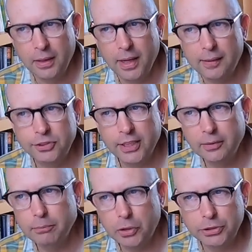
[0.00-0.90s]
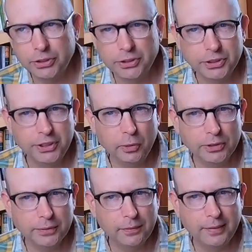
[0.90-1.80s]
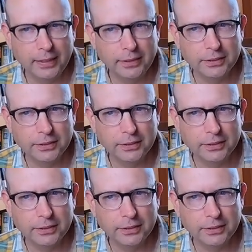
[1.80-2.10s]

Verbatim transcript: have set in motion a sequence of events